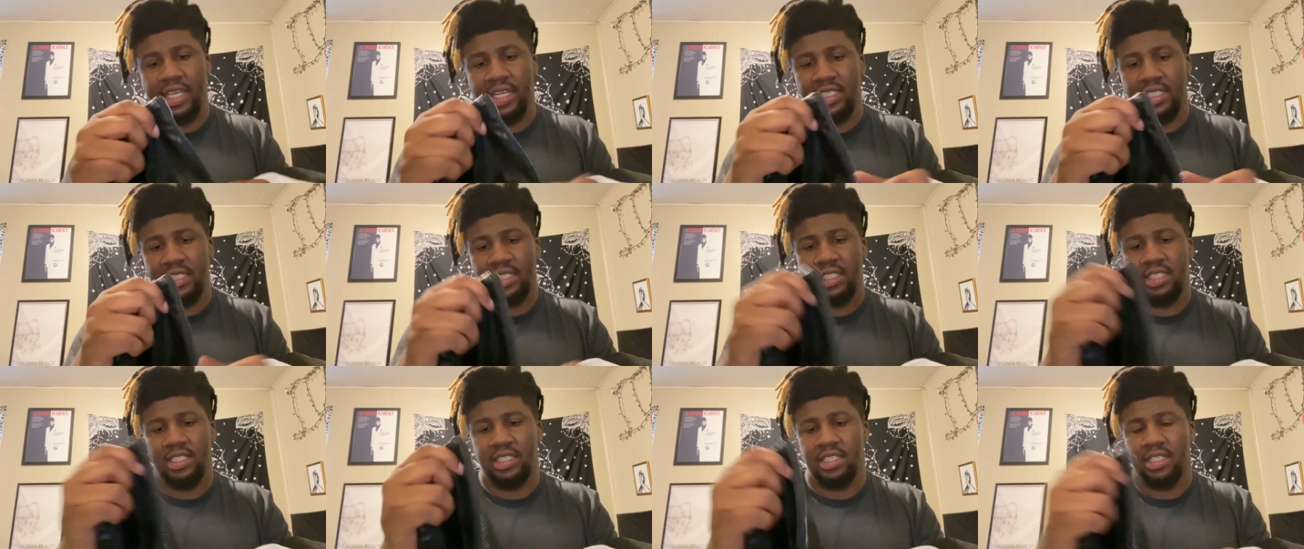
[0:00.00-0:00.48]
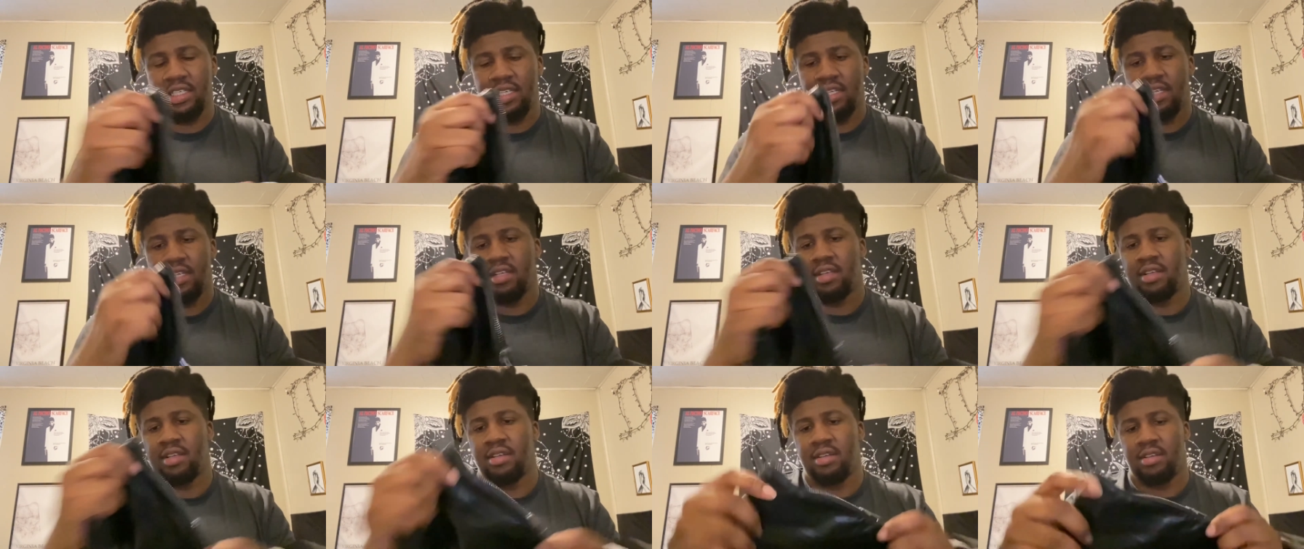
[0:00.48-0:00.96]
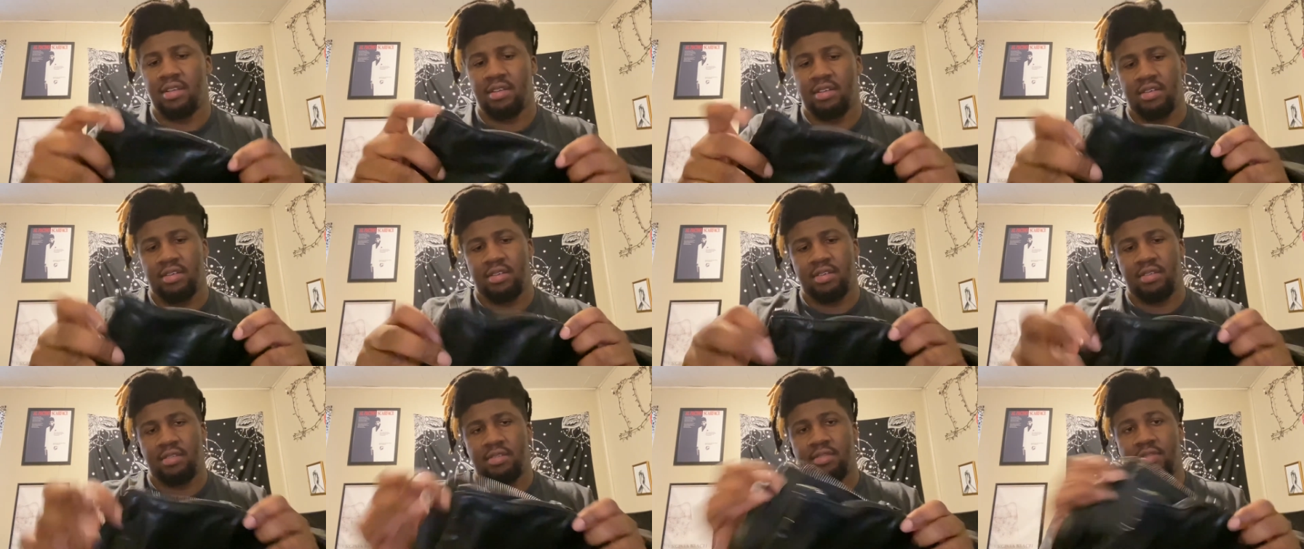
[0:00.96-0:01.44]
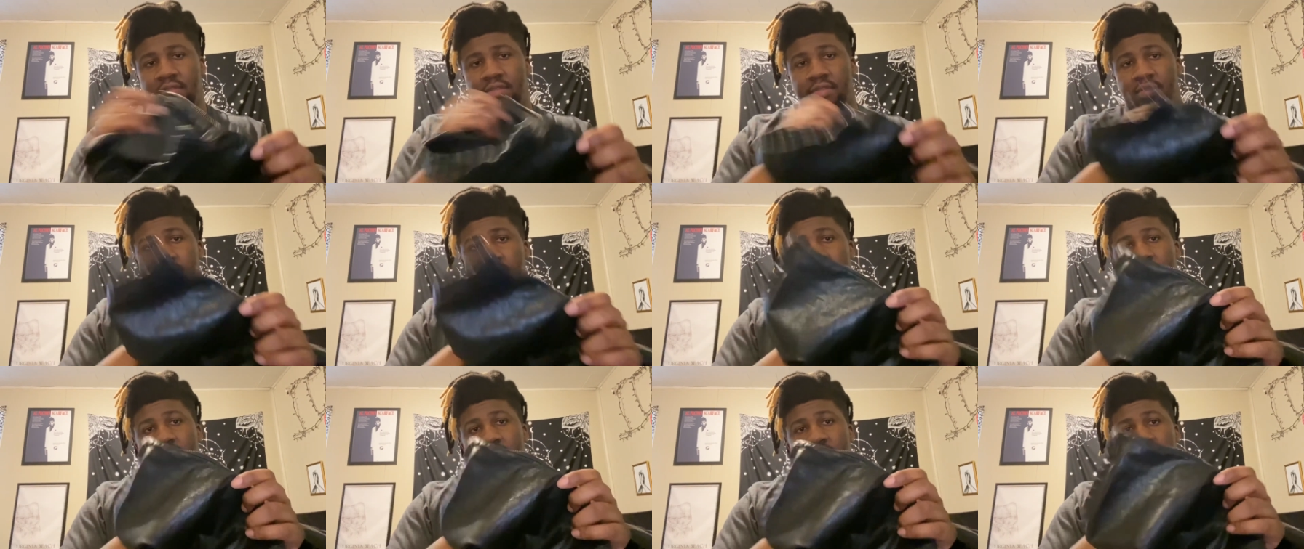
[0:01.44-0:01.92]

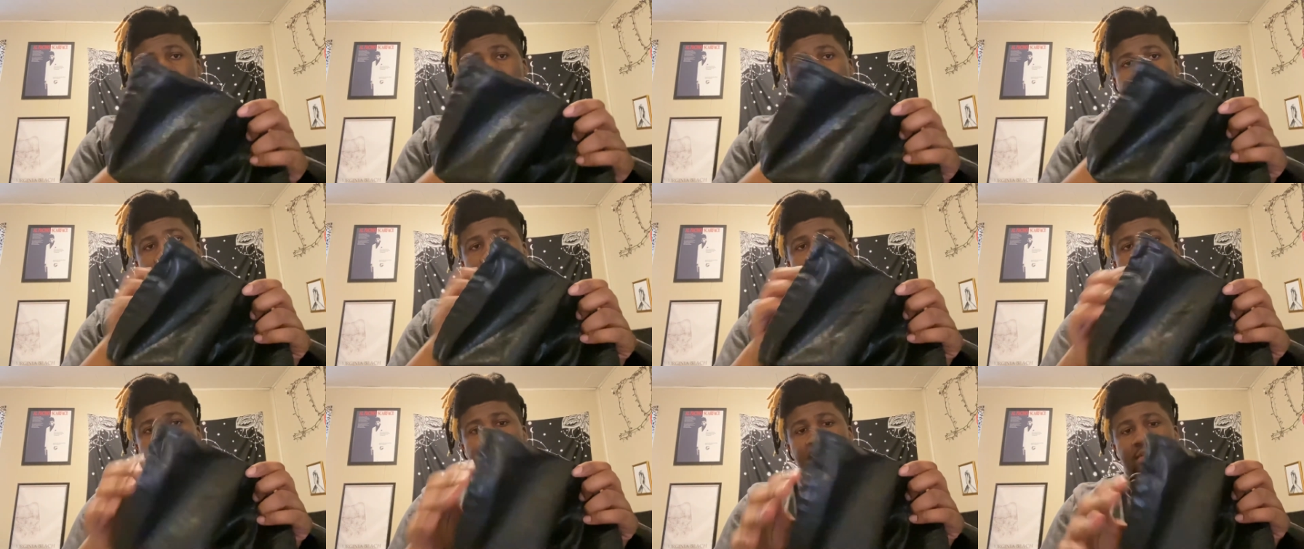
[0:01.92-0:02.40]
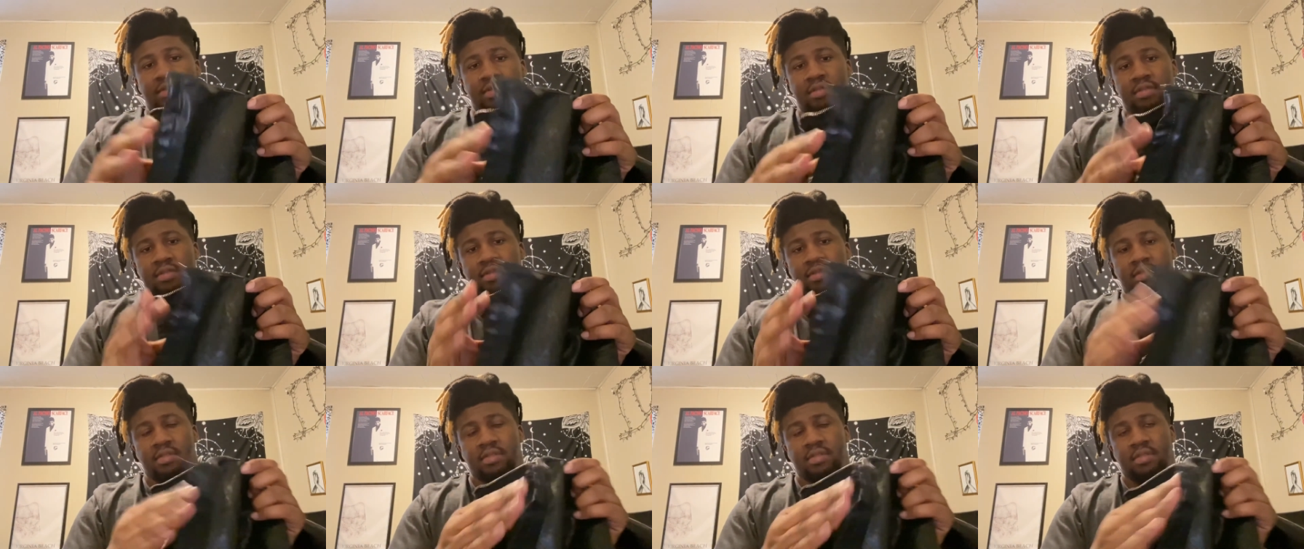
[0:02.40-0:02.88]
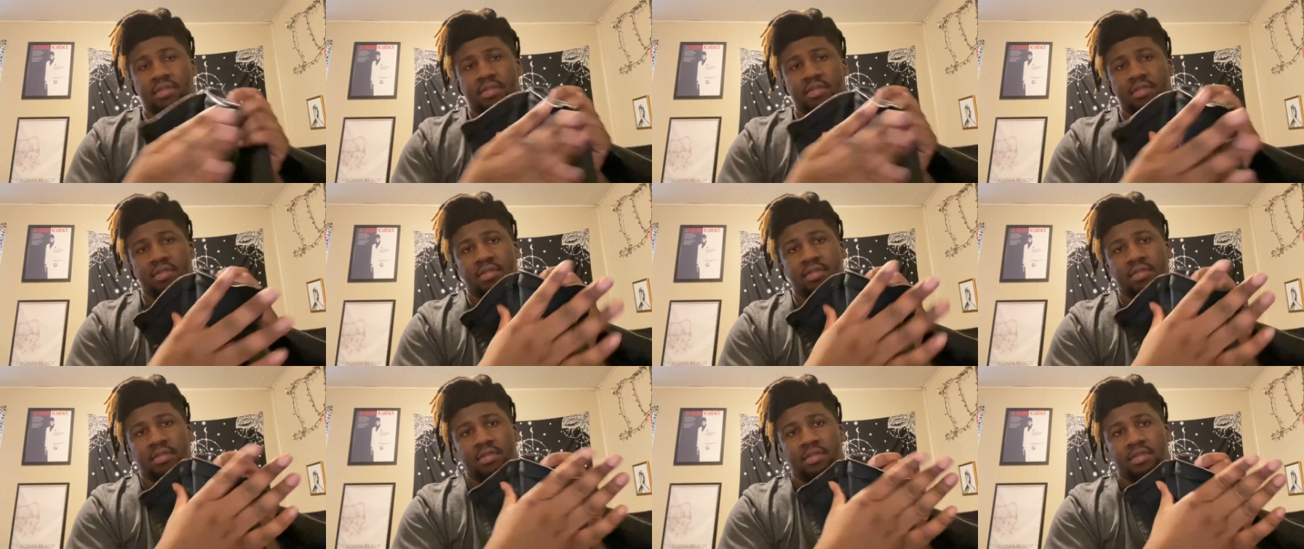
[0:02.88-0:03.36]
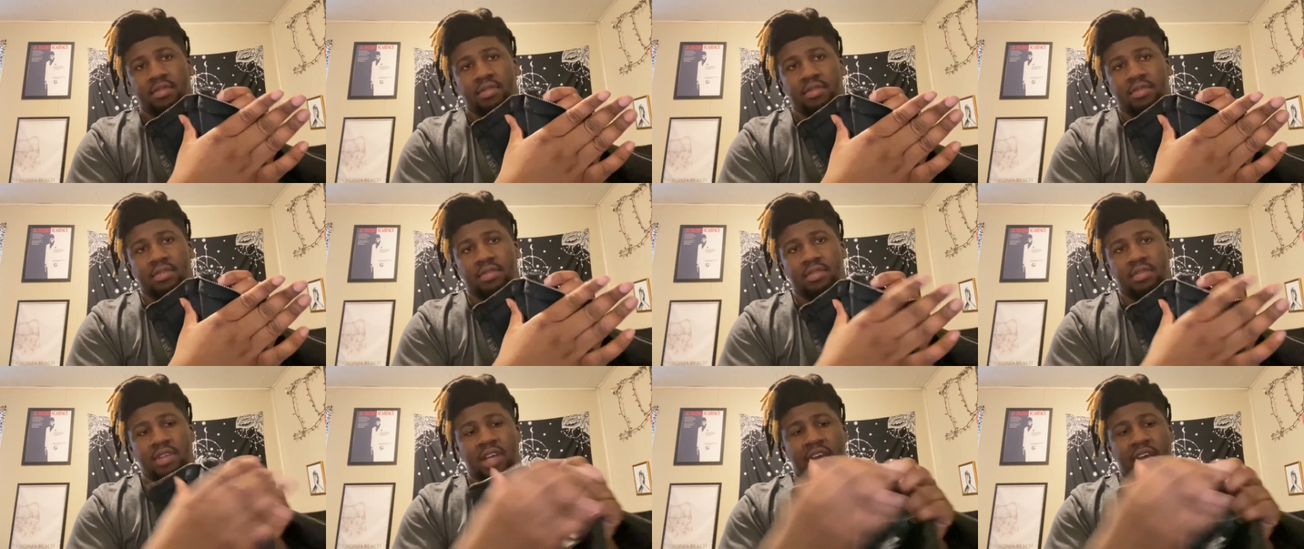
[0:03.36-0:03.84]

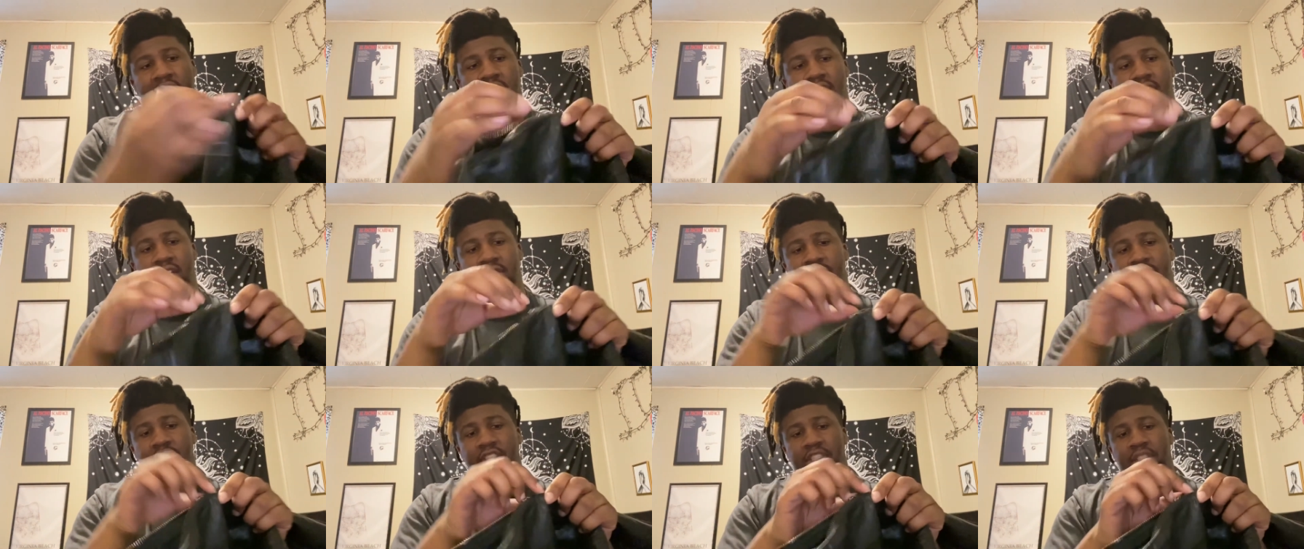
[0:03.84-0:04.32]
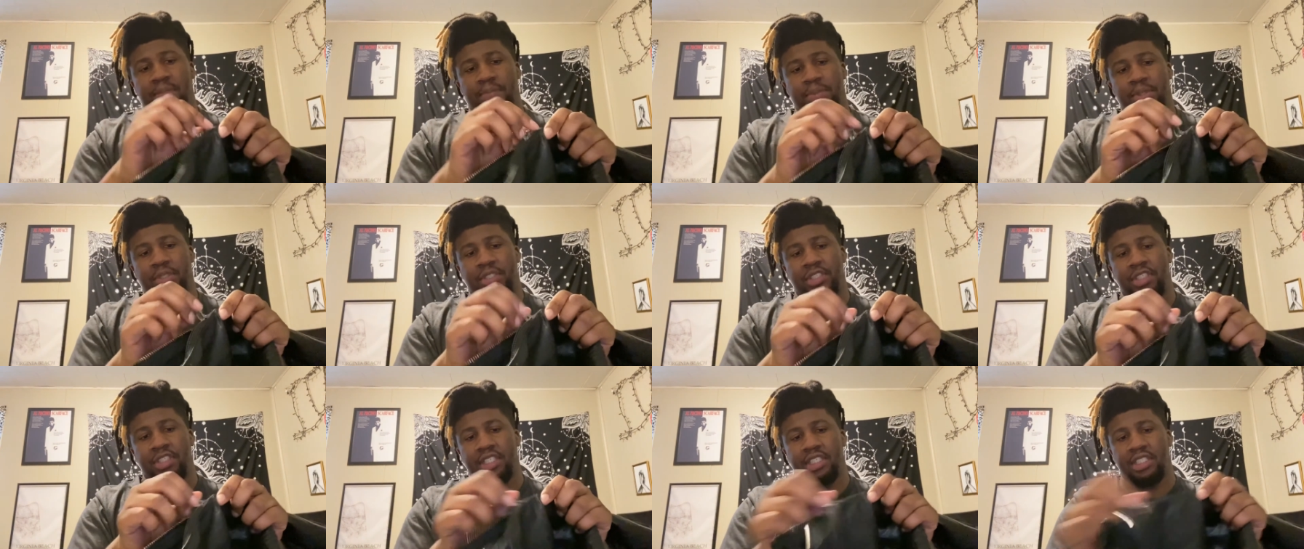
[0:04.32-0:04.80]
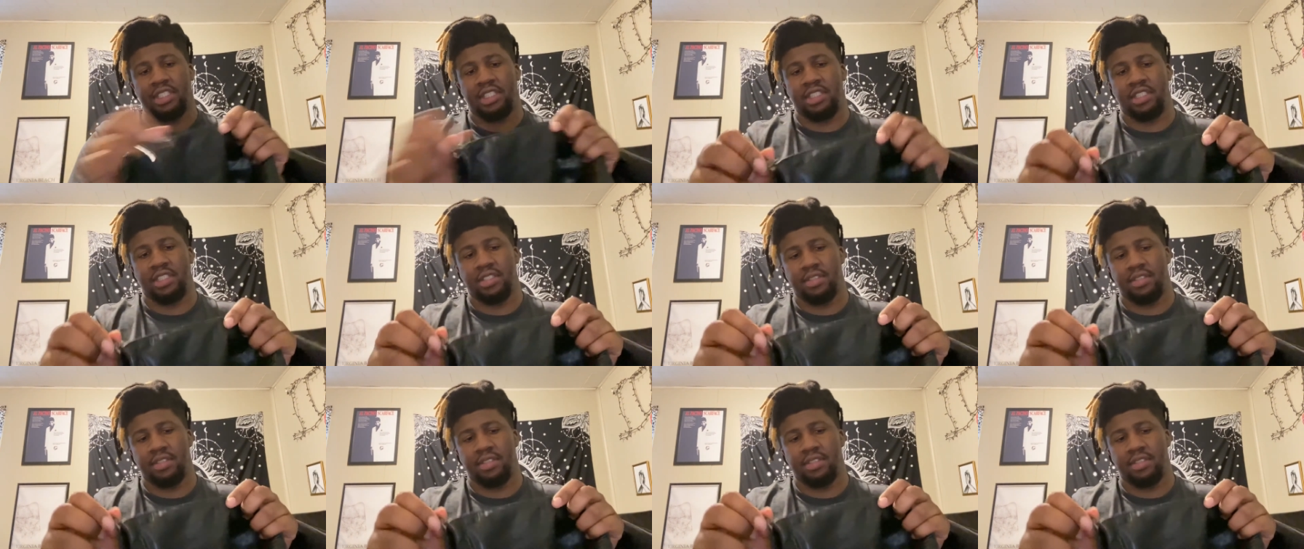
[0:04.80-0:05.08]
I love the zipper shits.